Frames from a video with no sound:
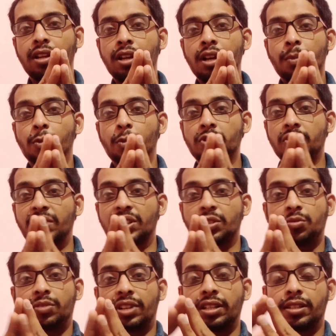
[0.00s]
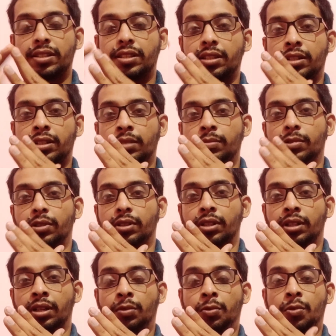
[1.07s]
Most of the students
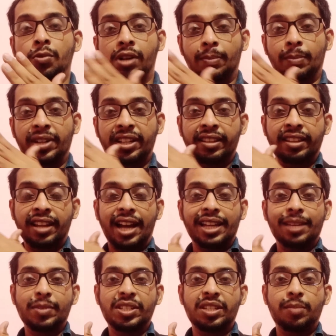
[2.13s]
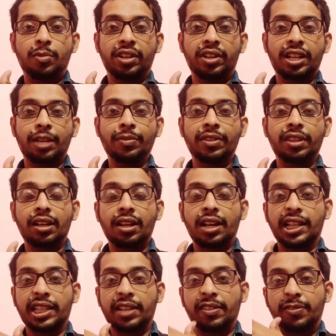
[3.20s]
who completed the IMSc program,
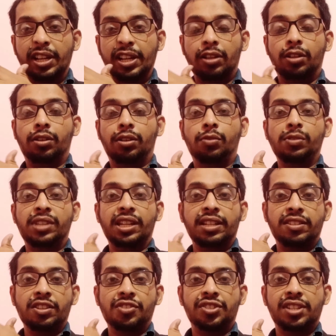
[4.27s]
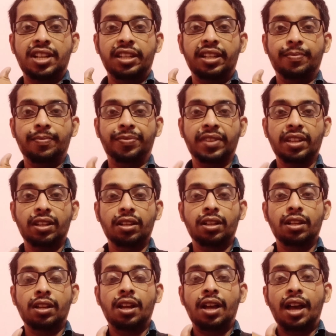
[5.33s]
they will went to the research career.
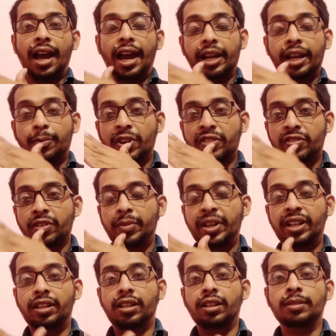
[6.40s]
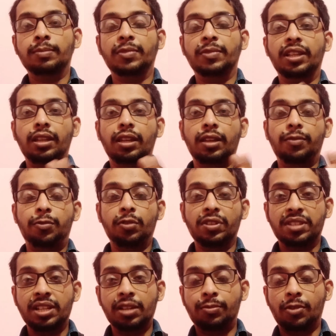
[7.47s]
And apart from it, if you
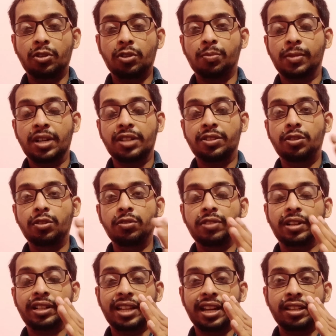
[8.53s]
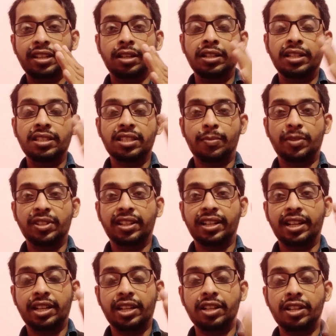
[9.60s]
still want to pursue your career in some other
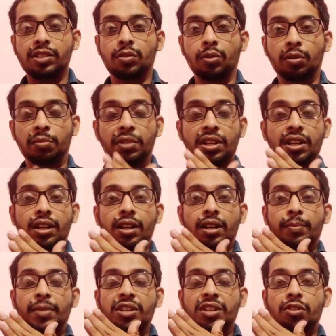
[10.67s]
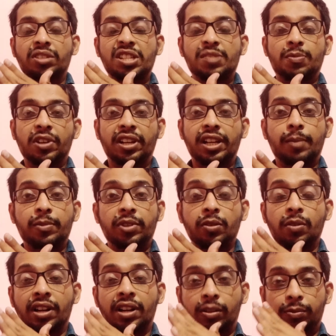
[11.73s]
countries, so based on this program, you
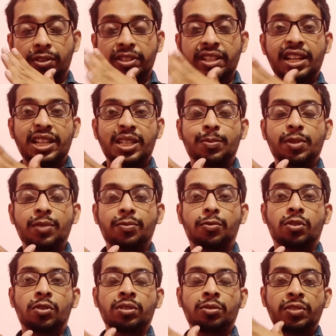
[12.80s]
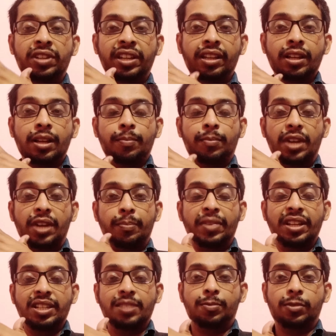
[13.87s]
are further eligible for doing
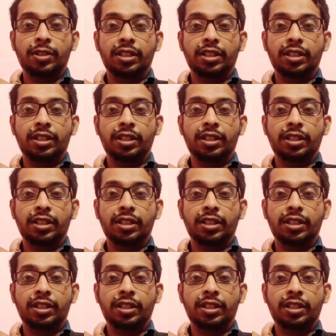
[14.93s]
MS